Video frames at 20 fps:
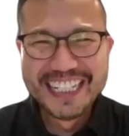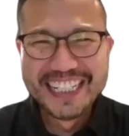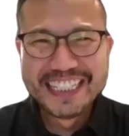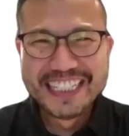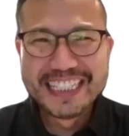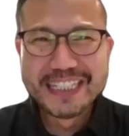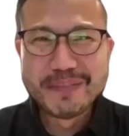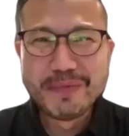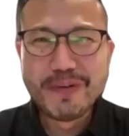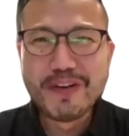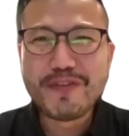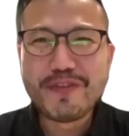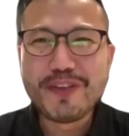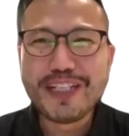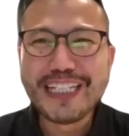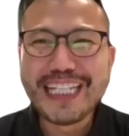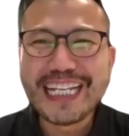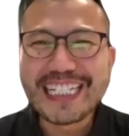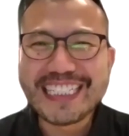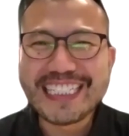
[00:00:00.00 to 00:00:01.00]
The more
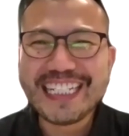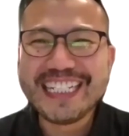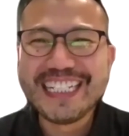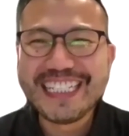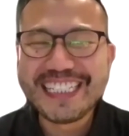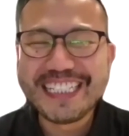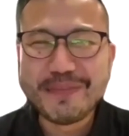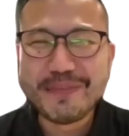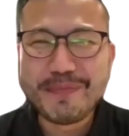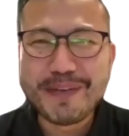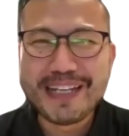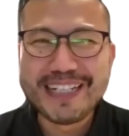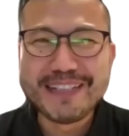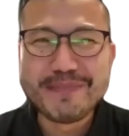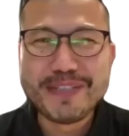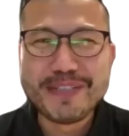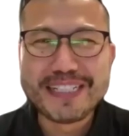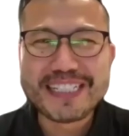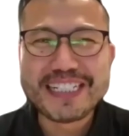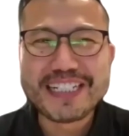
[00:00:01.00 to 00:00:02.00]
fintechs there is, the better
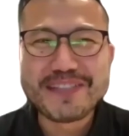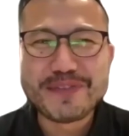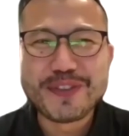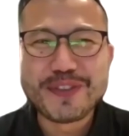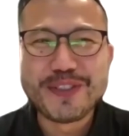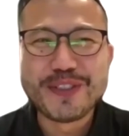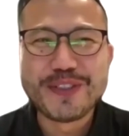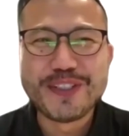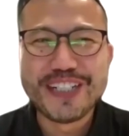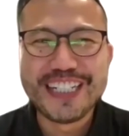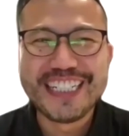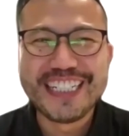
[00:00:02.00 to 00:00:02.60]
business for you, right?